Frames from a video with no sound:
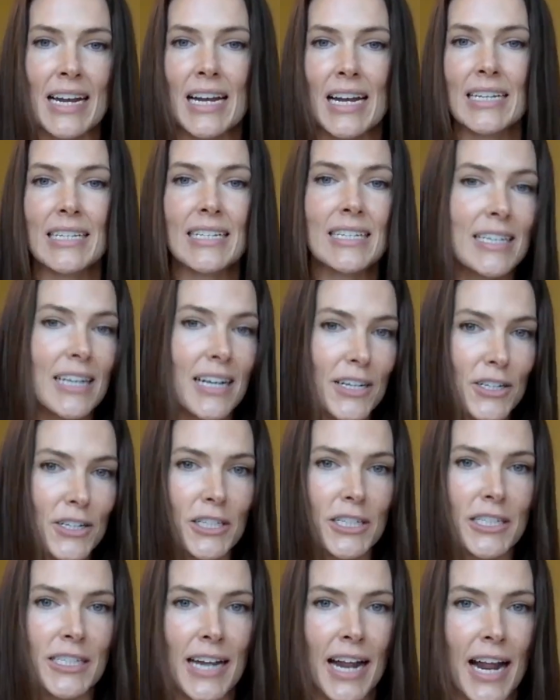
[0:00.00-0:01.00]
I didn't
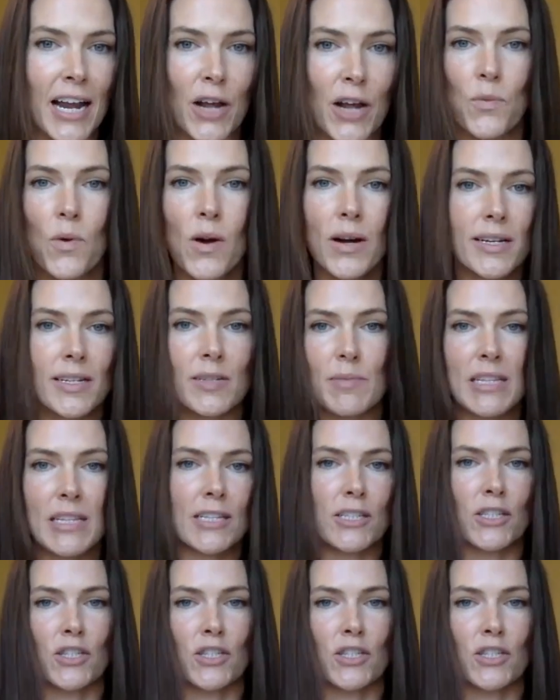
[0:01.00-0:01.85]
understand. I wanted to be this